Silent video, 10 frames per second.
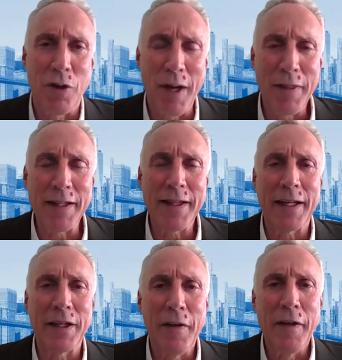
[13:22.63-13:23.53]
So I think
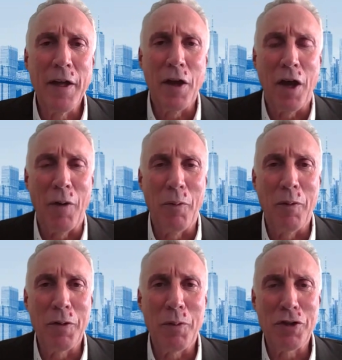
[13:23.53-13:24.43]
that
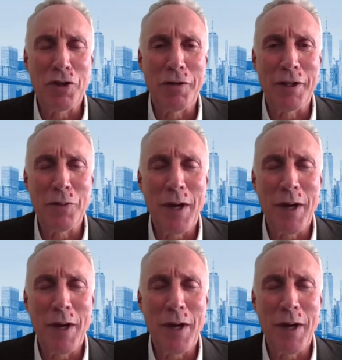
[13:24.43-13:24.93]
this